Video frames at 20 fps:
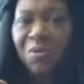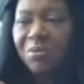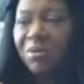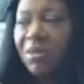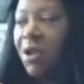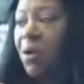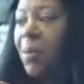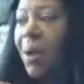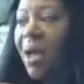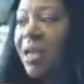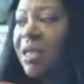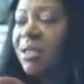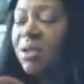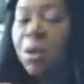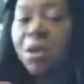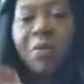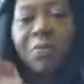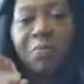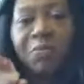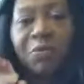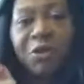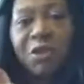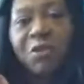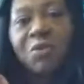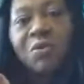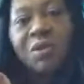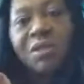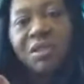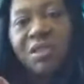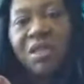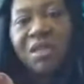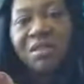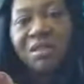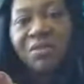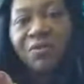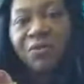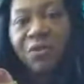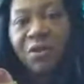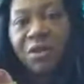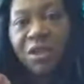nobody's going to produce this
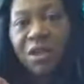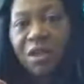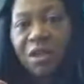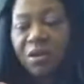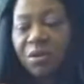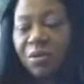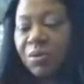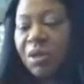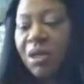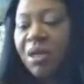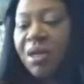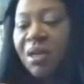for you